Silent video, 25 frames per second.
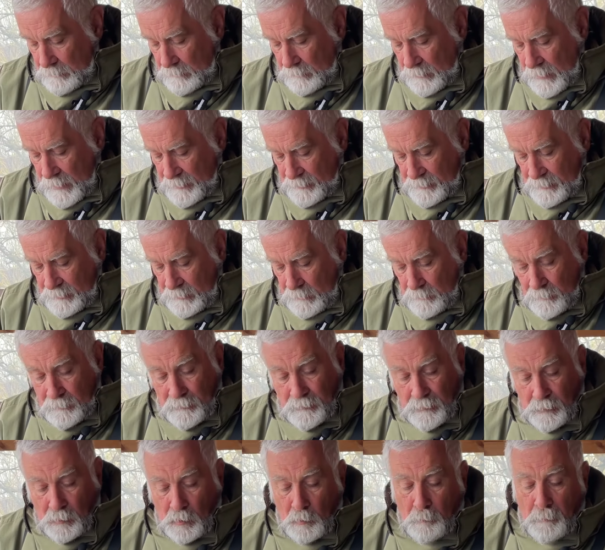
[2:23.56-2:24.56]
glass in the
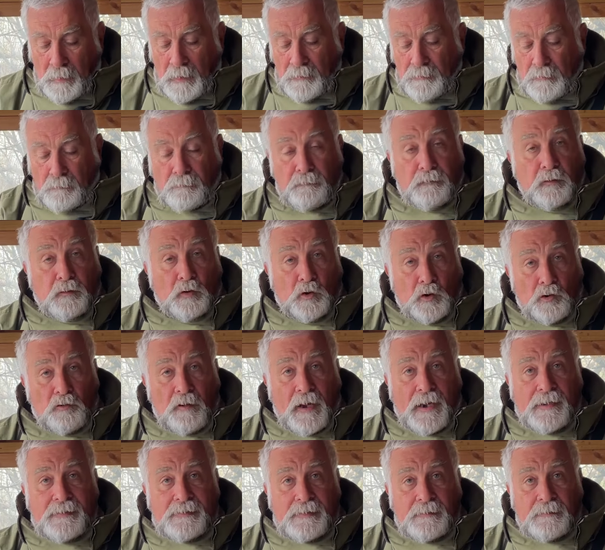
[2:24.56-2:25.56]
zoom and the
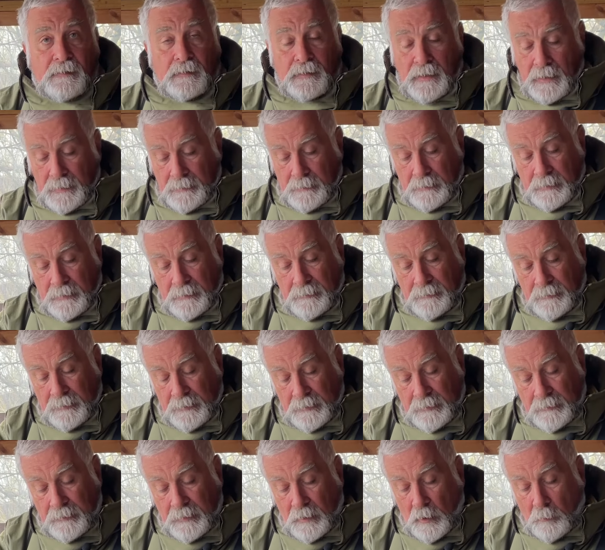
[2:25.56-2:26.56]
fluorite
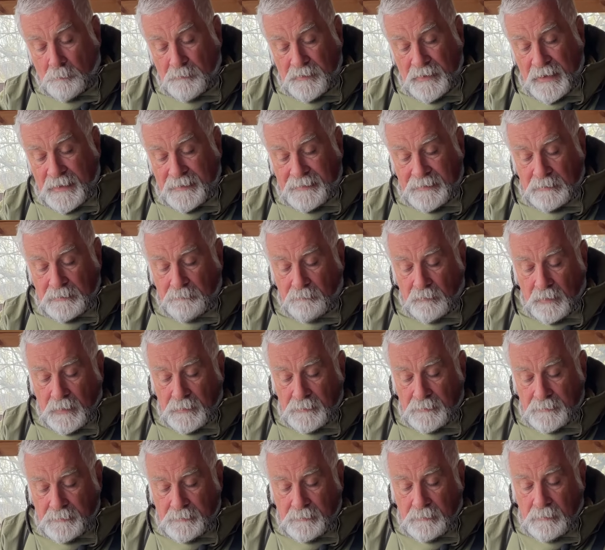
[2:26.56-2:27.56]
in the objective
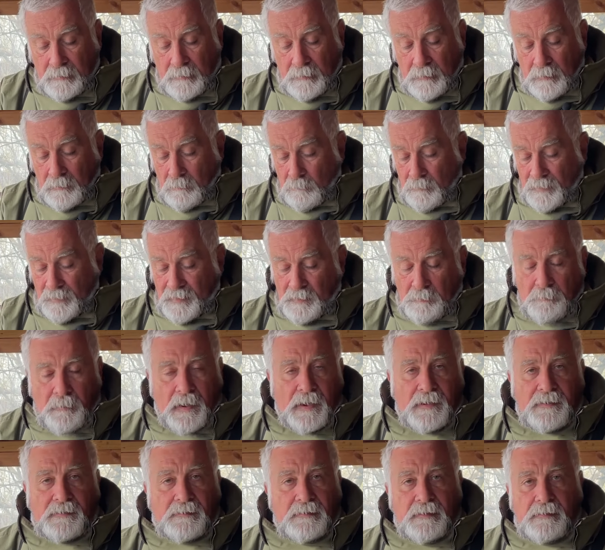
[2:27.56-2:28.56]
lens, which
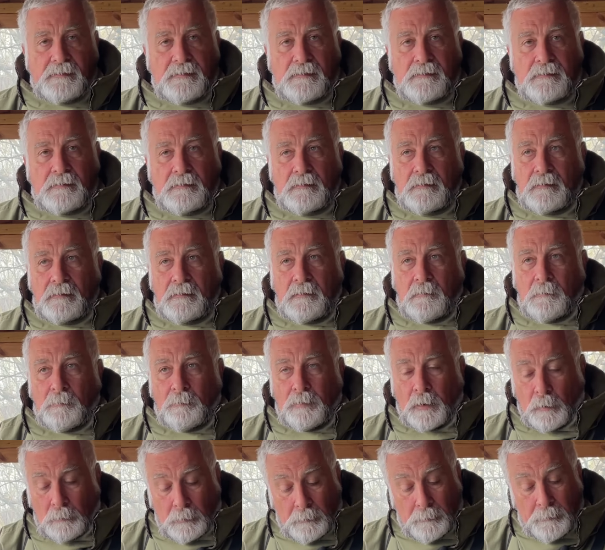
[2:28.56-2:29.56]
makes this
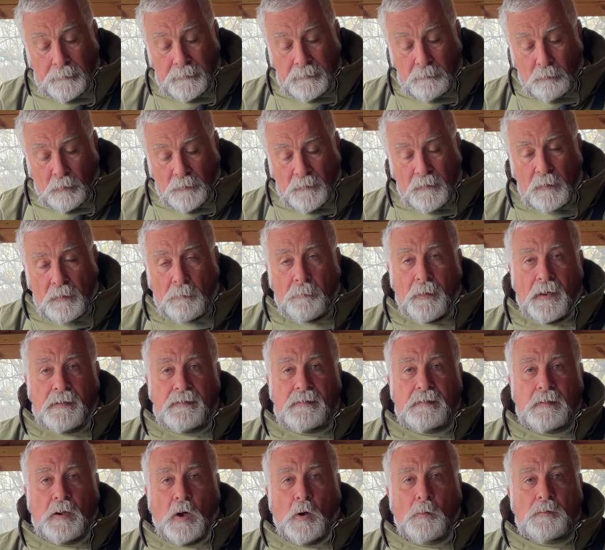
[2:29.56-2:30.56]
probably one of the best
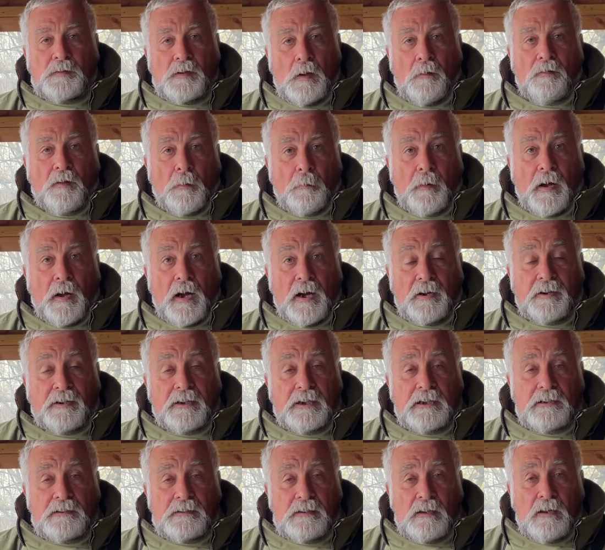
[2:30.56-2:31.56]
scopes on the
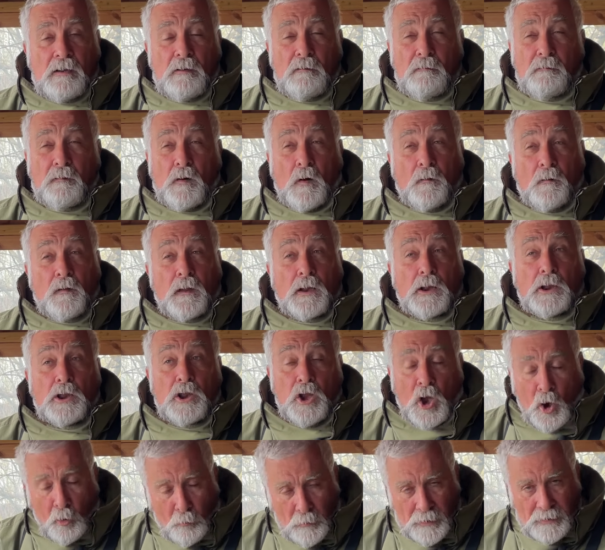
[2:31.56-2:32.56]
market for the
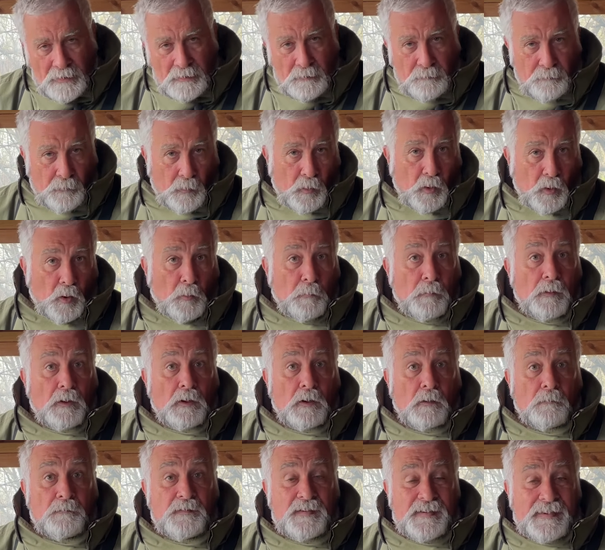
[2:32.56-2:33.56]
lowest form
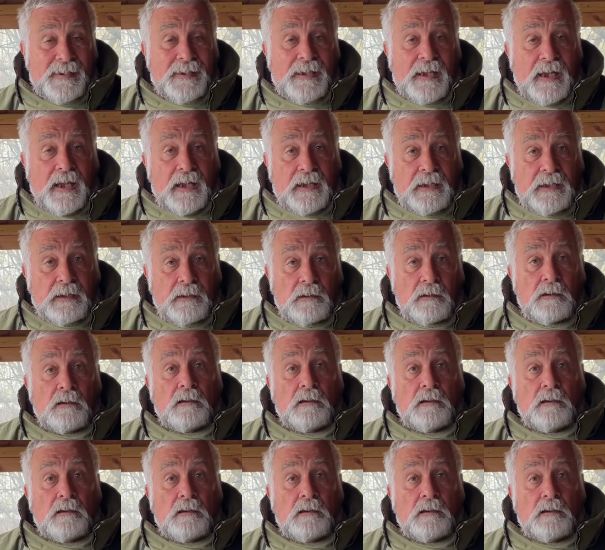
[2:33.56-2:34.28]
of CA,